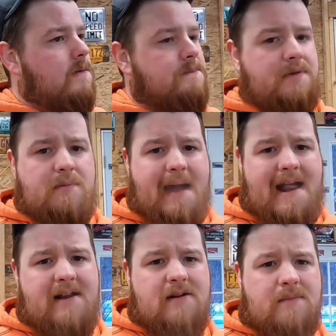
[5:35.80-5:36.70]

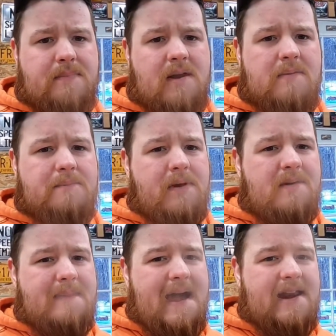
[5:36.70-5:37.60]
Bumatic or
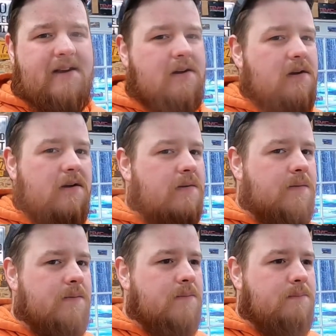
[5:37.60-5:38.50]
Burnmatic
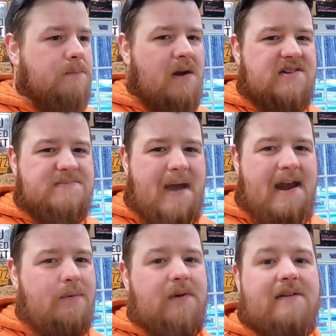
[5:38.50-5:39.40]
or
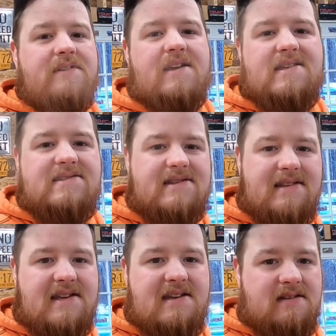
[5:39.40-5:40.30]
Burnsmatic, whatever it is, the
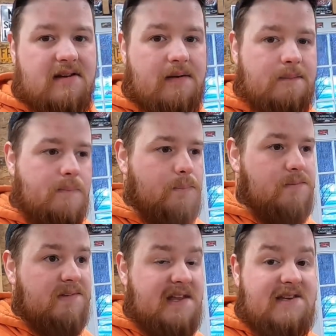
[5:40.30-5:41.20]

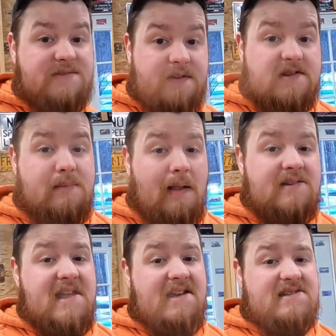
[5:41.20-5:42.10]
leads for the smaller
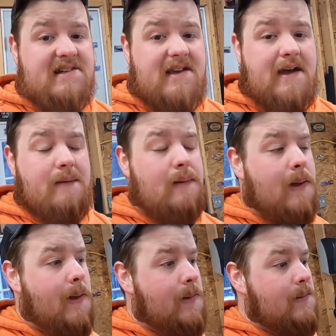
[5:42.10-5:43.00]
tanks like that.
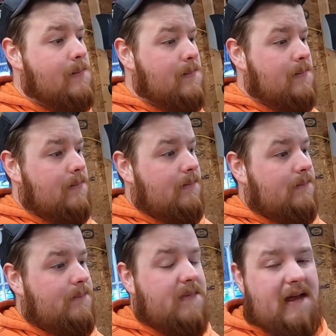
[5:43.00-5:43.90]

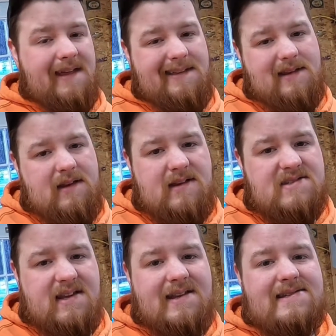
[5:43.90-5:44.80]
It
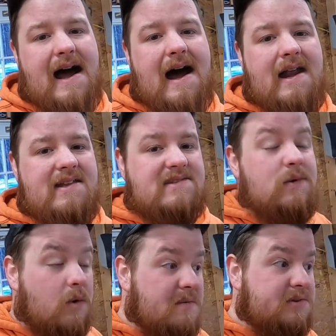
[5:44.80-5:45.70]
doesn't get as hot as
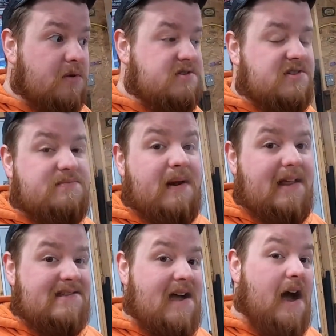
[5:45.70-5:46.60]
normal torches, but
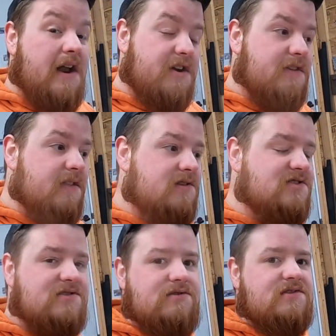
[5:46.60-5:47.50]
it gets hotter than
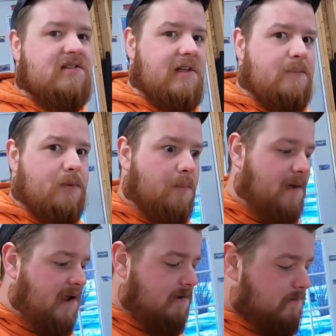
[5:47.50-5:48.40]
just using like a
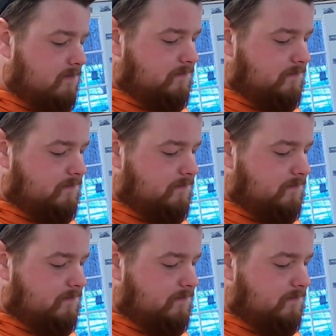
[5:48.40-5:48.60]
propane